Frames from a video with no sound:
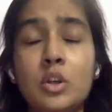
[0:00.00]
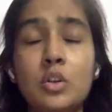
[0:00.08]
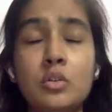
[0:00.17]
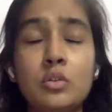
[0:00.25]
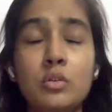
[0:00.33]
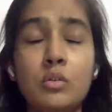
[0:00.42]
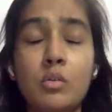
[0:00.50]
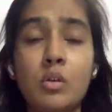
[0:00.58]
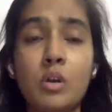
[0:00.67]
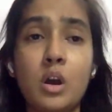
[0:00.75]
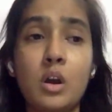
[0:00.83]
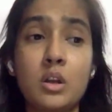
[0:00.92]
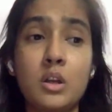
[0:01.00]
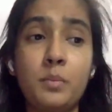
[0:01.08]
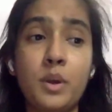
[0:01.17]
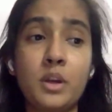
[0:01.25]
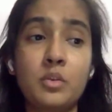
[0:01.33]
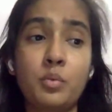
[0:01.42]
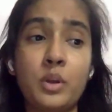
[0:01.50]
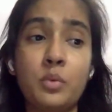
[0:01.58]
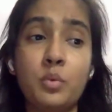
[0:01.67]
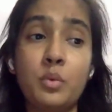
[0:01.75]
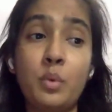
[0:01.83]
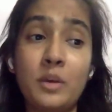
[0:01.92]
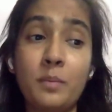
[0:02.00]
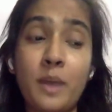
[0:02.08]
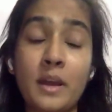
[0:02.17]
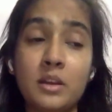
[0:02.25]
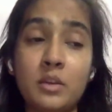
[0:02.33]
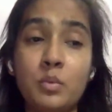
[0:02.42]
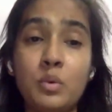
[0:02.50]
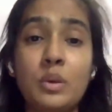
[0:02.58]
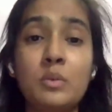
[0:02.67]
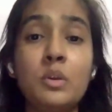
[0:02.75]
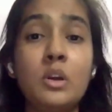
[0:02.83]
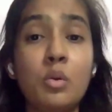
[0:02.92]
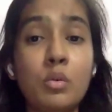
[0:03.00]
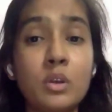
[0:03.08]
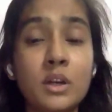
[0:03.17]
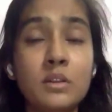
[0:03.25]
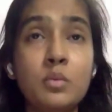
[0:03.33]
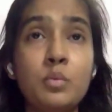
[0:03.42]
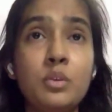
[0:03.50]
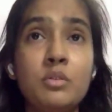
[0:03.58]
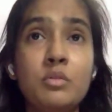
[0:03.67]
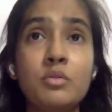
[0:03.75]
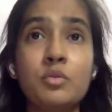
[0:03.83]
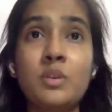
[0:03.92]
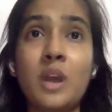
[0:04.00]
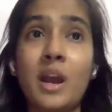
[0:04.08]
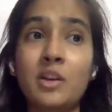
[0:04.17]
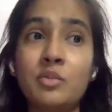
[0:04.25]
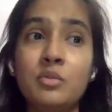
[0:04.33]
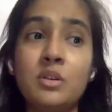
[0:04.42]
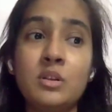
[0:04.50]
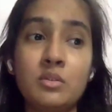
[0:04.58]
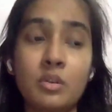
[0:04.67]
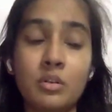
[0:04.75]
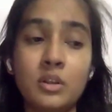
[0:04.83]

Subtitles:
So, but when we went back and when we looked at the videos, we actually saw